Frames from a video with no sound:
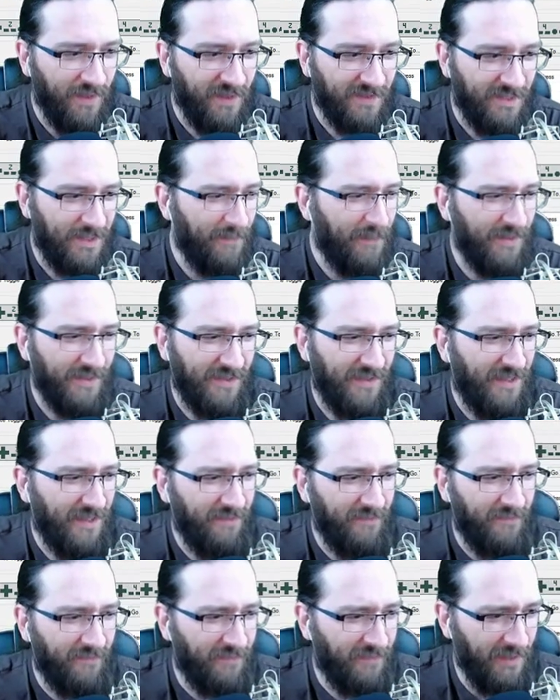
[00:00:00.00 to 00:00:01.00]
Something like
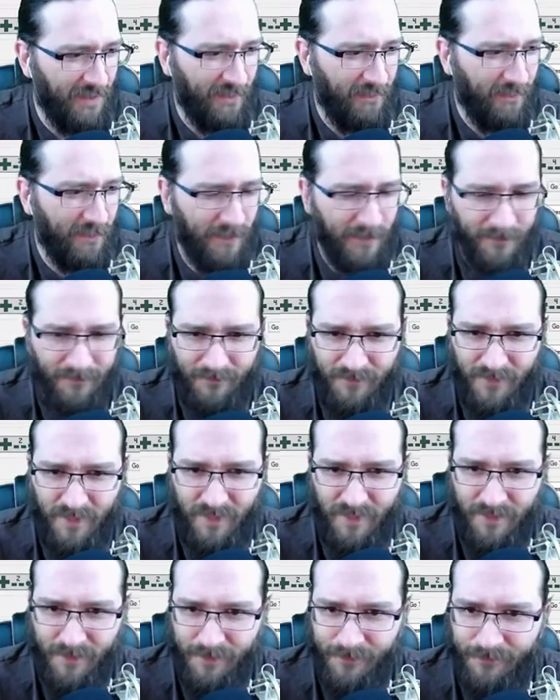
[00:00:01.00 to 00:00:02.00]
that, probably. I
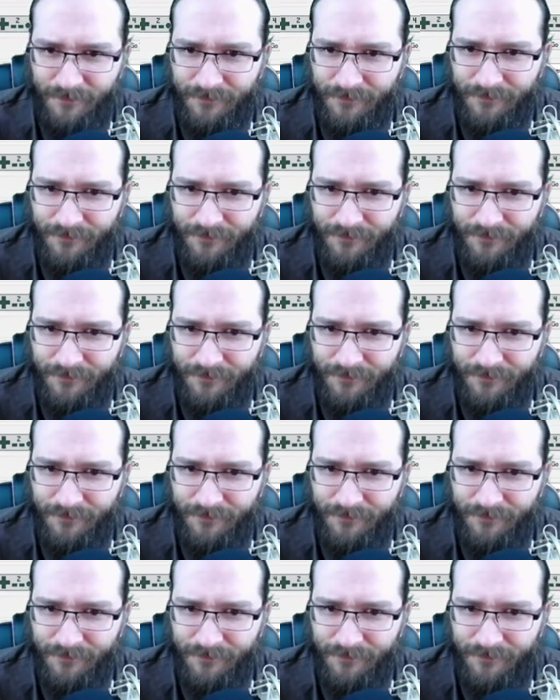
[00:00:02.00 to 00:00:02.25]
don't know.